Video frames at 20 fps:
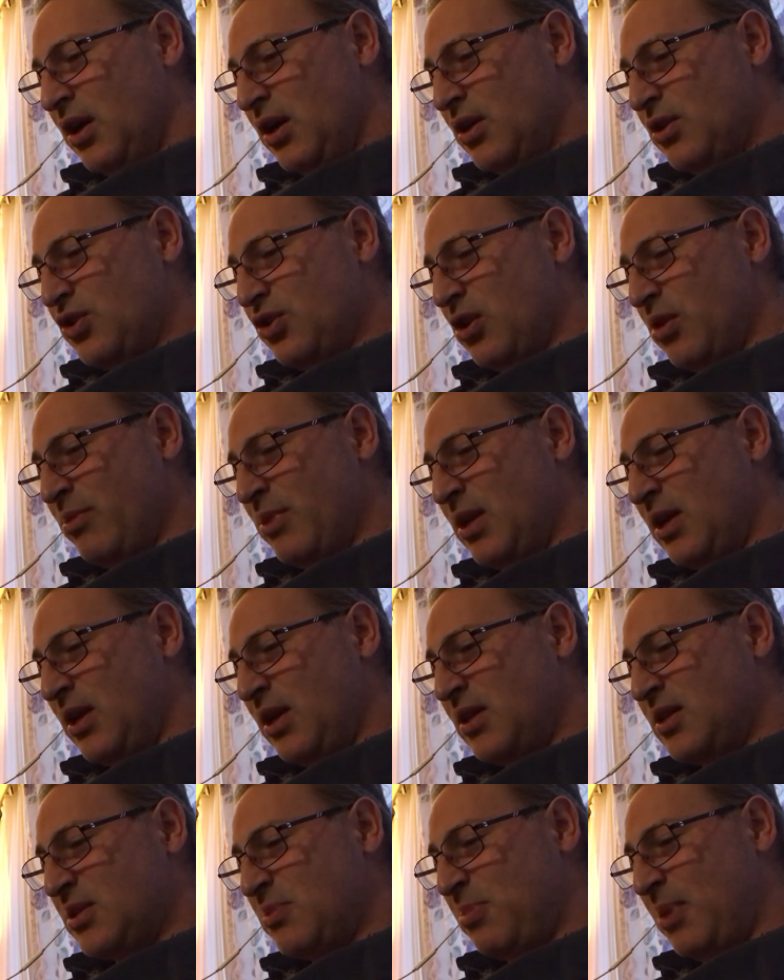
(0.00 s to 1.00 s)
Germany
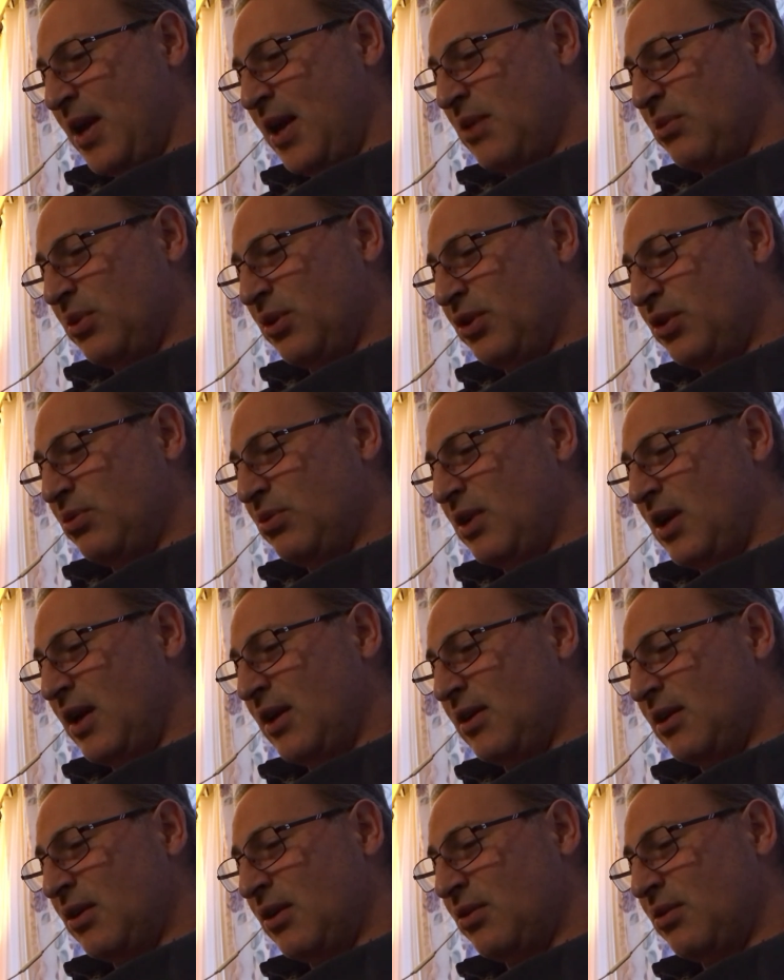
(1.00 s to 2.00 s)
and Spain will
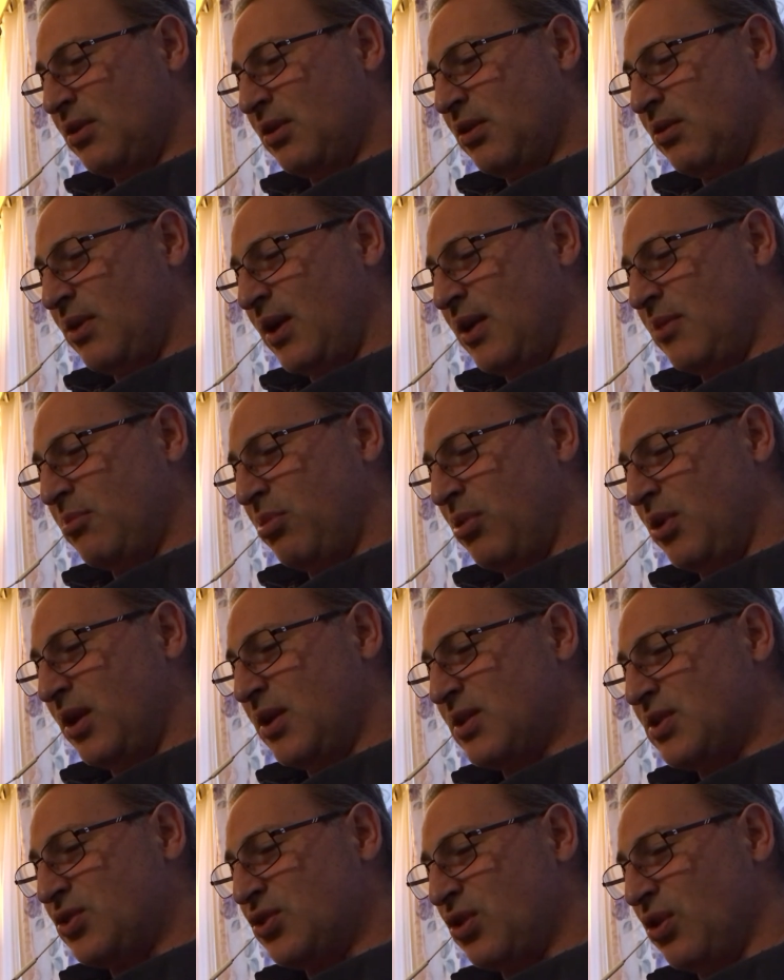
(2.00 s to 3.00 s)
unite under a great
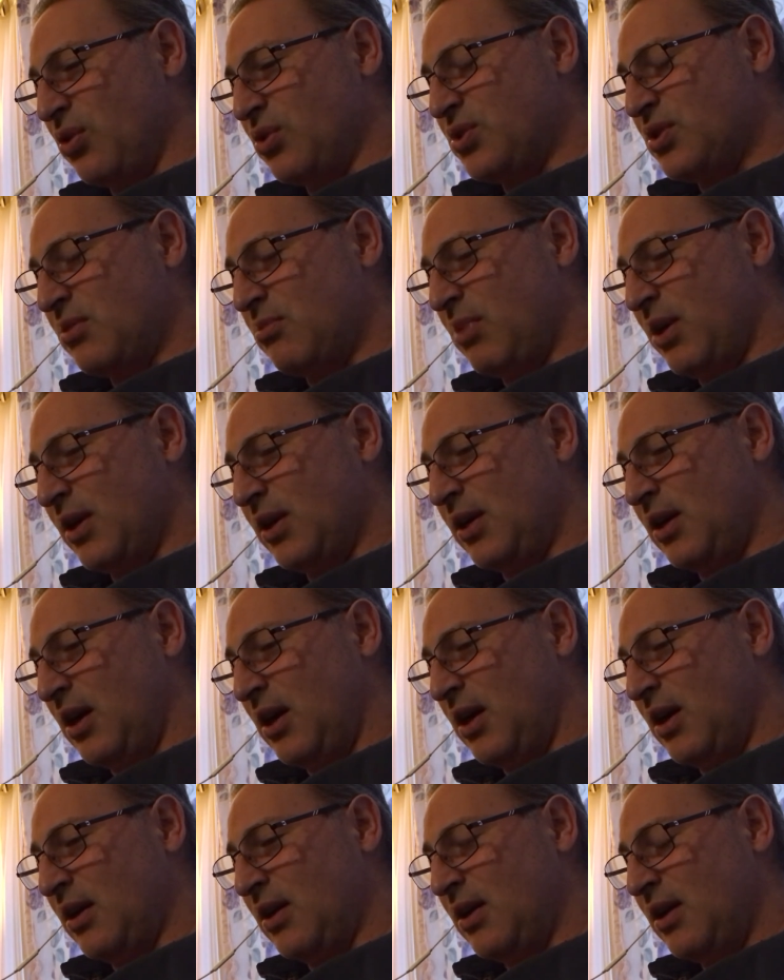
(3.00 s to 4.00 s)
prince chosen by
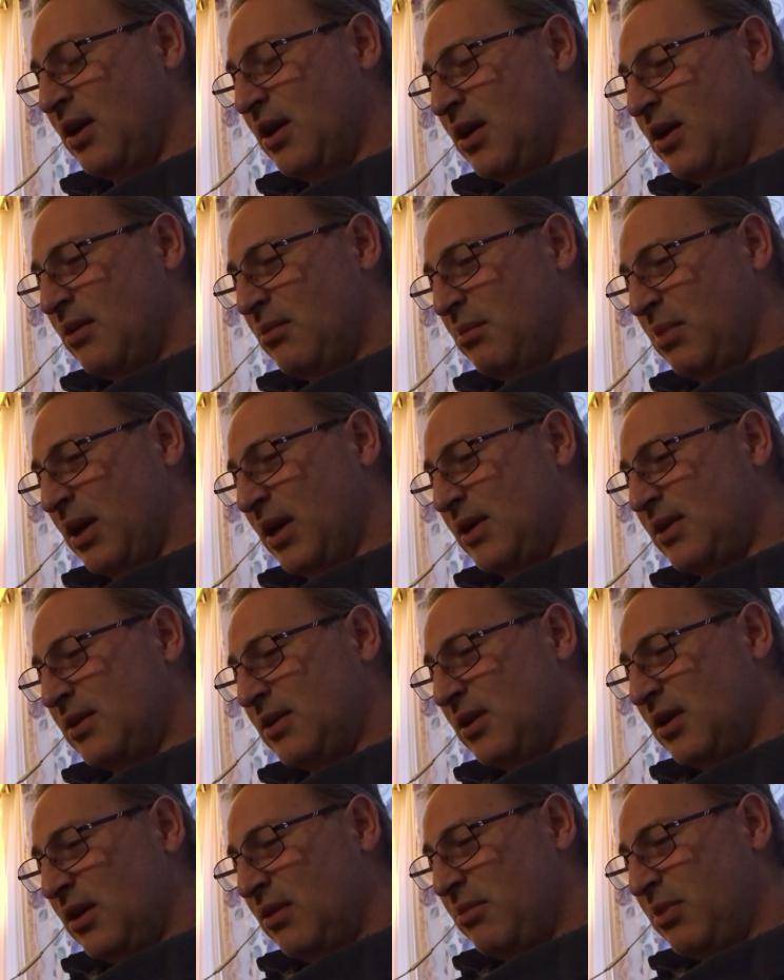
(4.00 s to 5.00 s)
God, but,
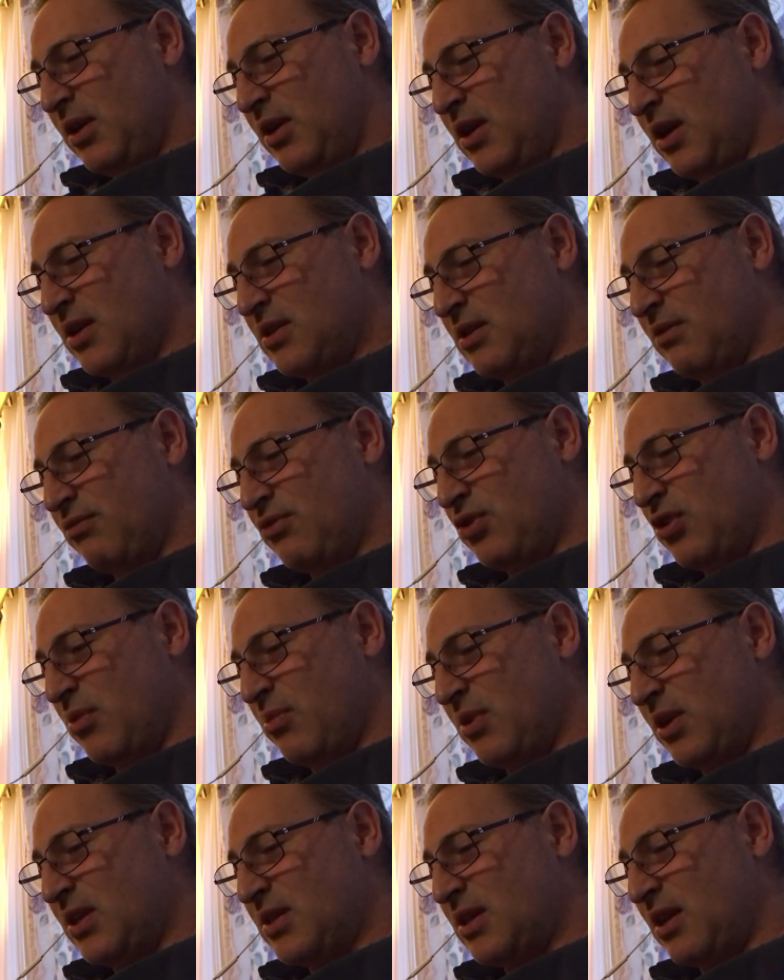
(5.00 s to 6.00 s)
because of
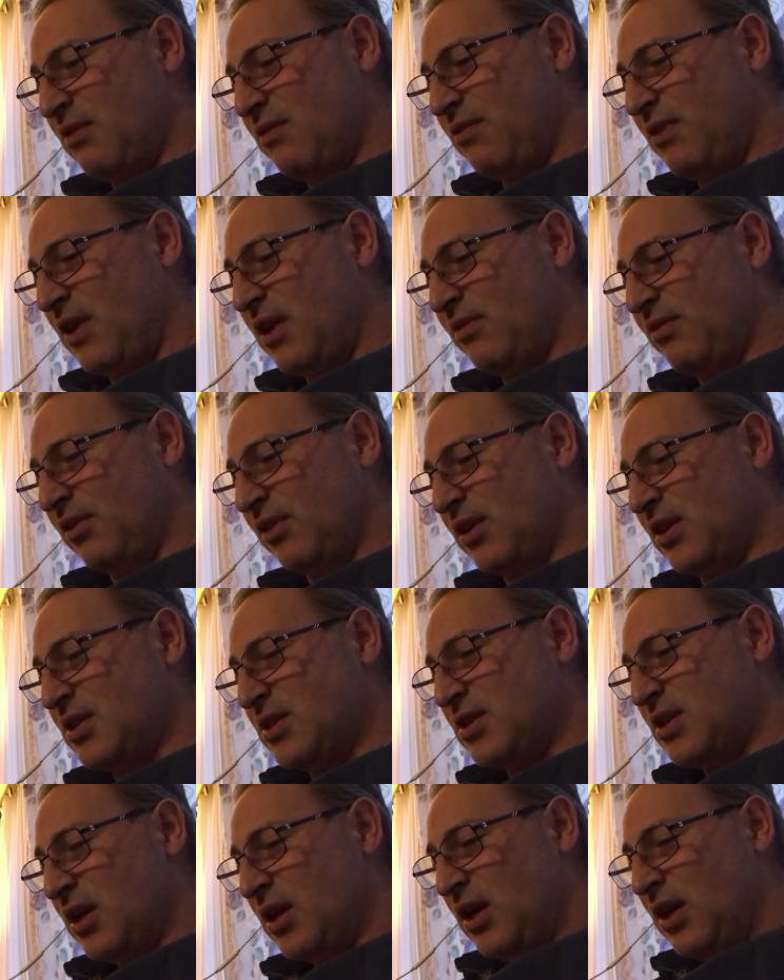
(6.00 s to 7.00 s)
Germany's
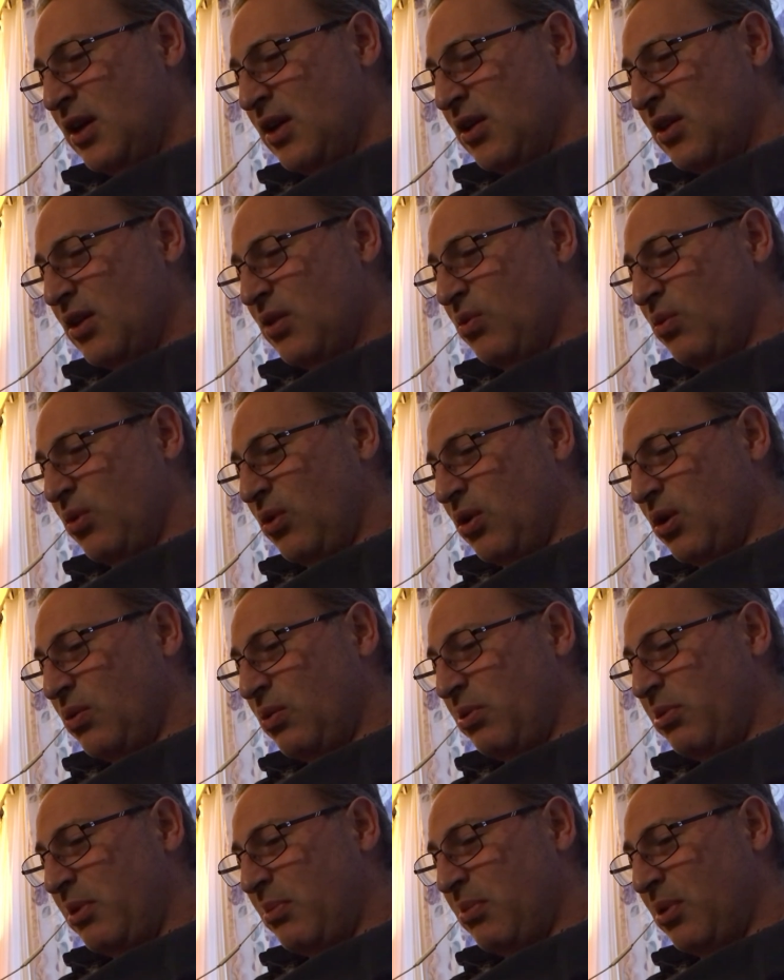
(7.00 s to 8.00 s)
unfaithfulness, the war
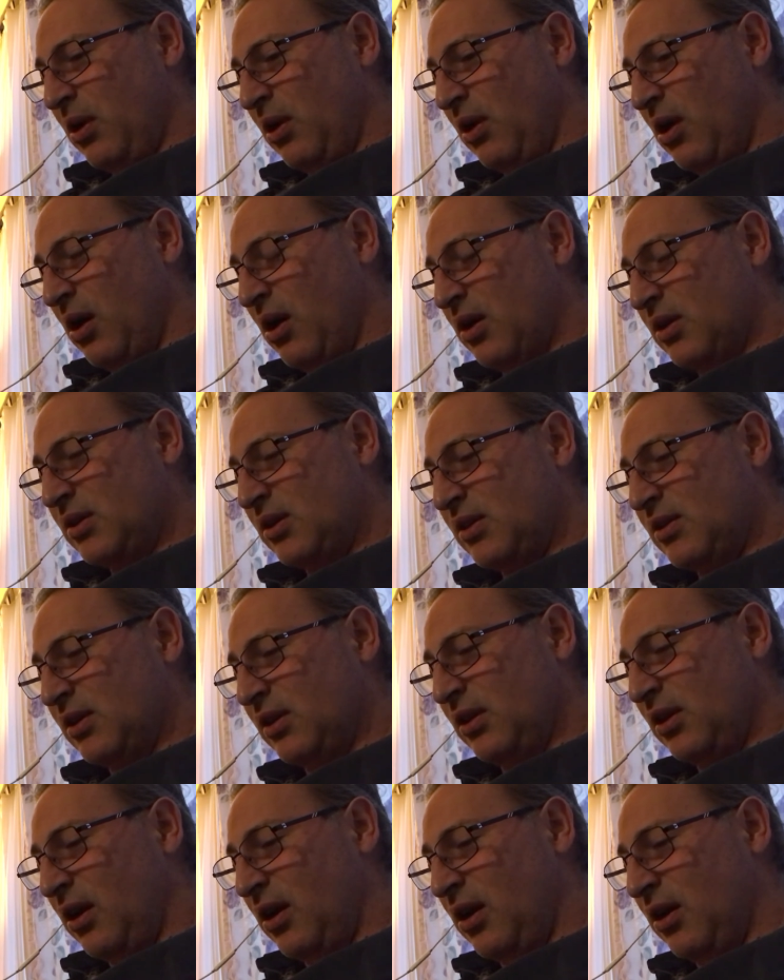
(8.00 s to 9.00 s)
will be prolonged
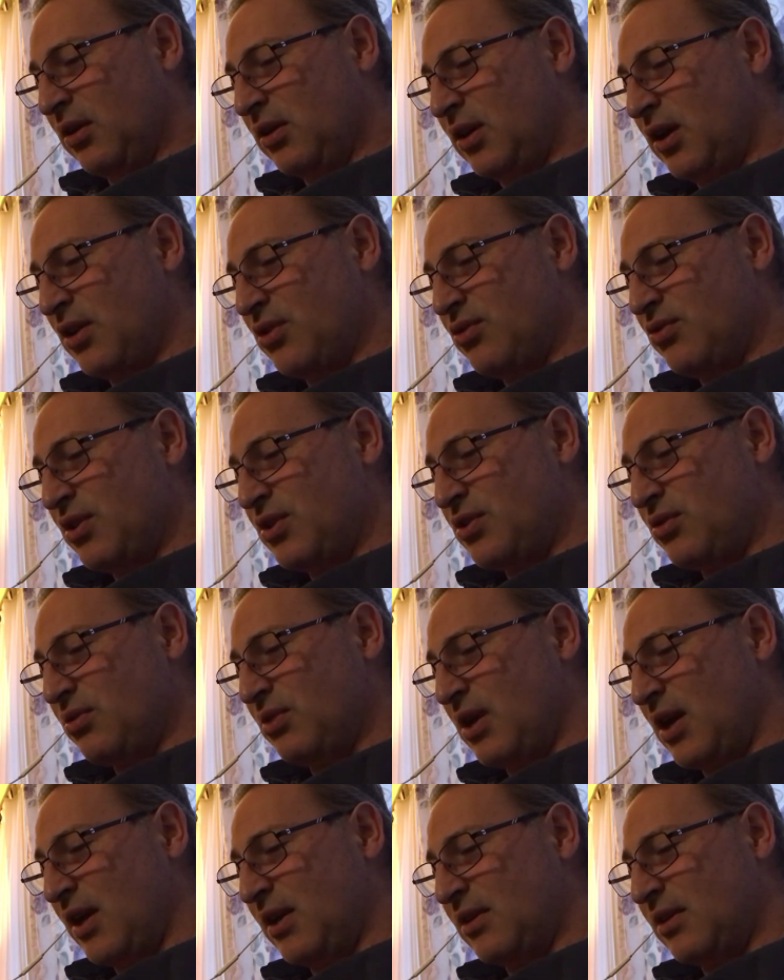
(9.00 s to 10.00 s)
until all countries
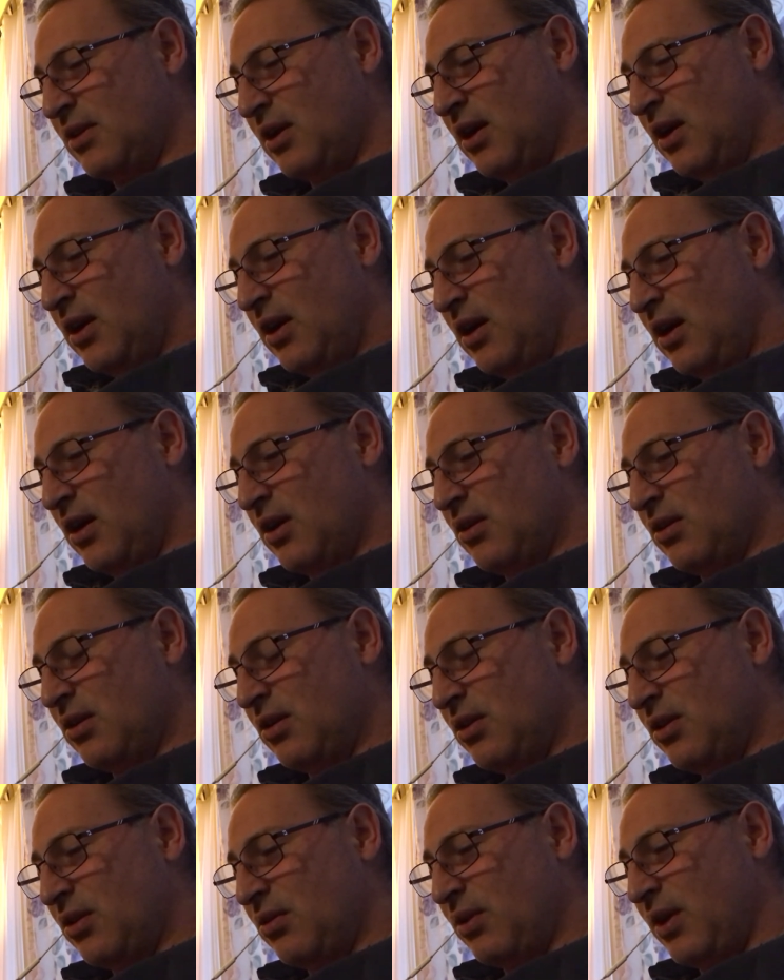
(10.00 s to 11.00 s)
unite under
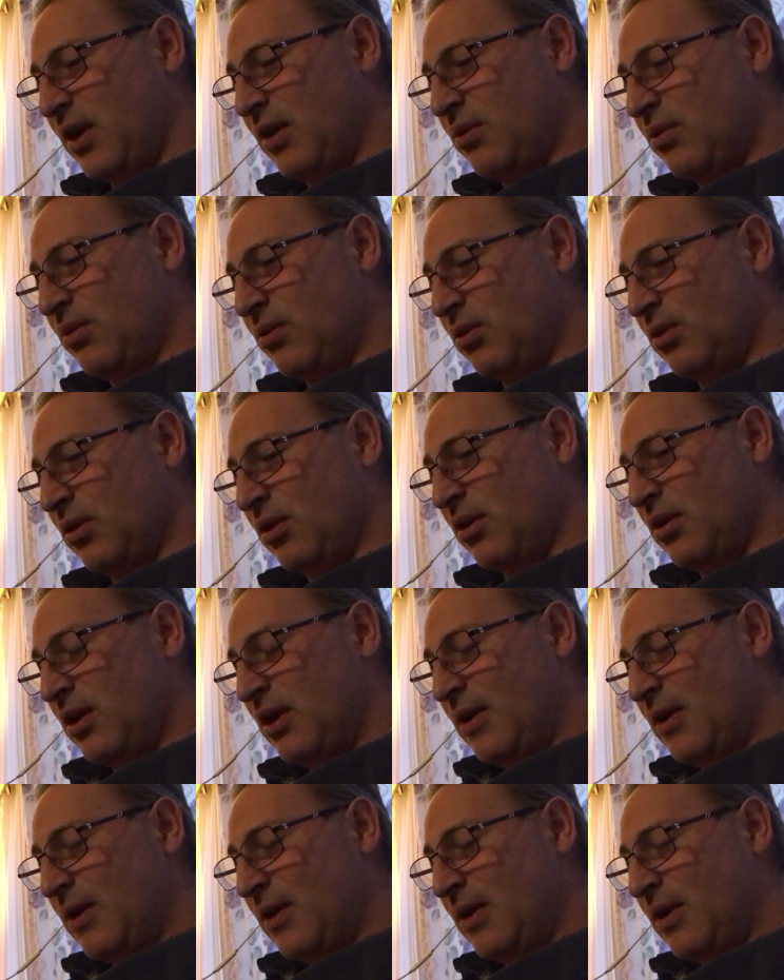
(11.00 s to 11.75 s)
the great ruler.